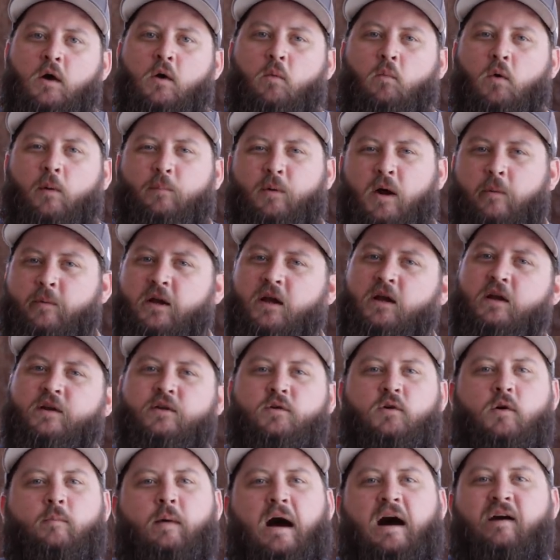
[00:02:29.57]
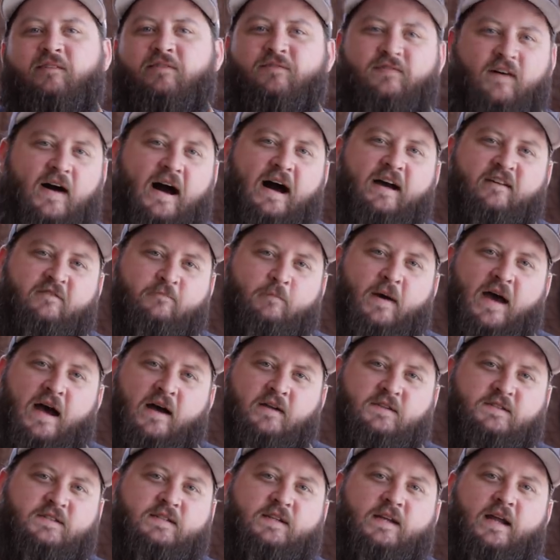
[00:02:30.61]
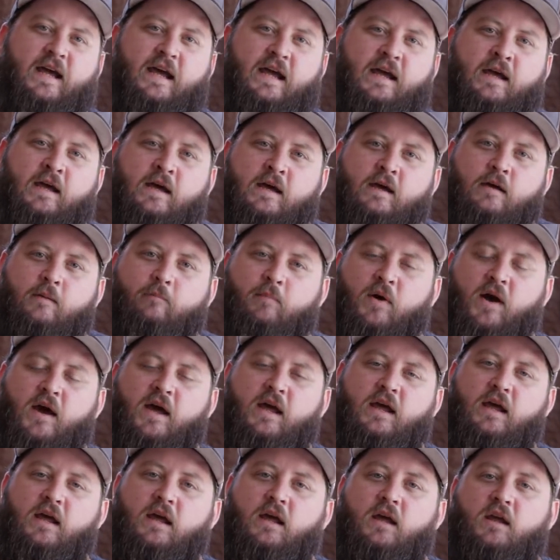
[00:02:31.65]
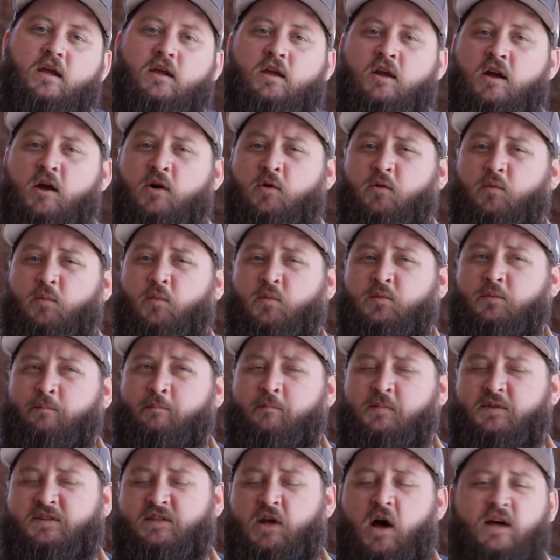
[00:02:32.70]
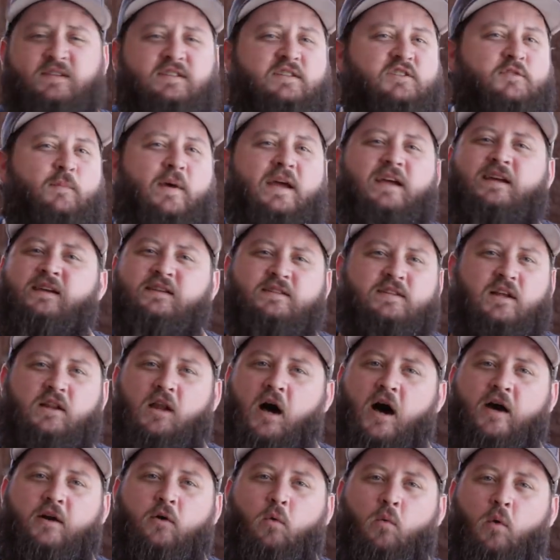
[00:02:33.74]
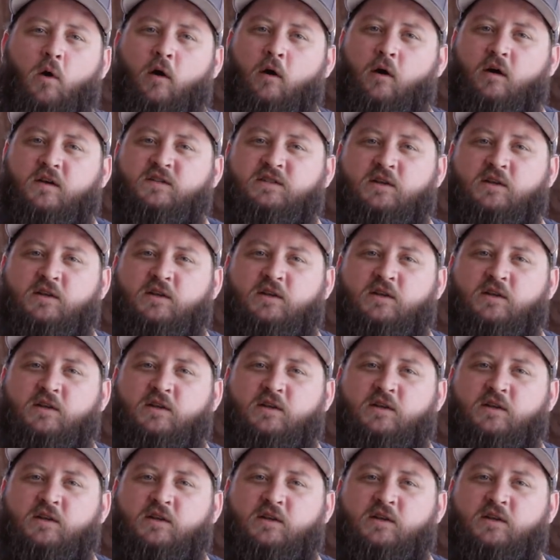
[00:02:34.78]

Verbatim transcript: We're probably gonna do about five pounds today, but you know, sausage making's a lot of work.